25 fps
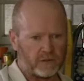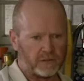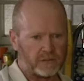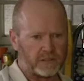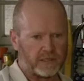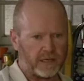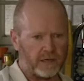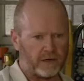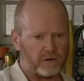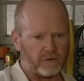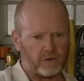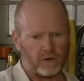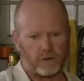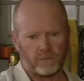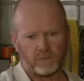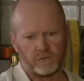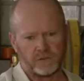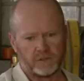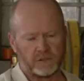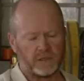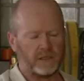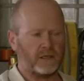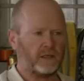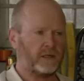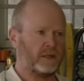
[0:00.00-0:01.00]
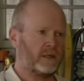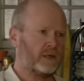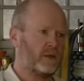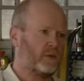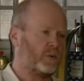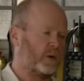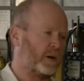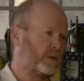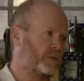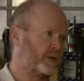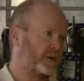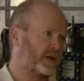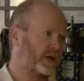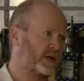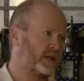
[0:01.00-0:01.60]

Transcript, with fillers: Sarah. Grant was a not good at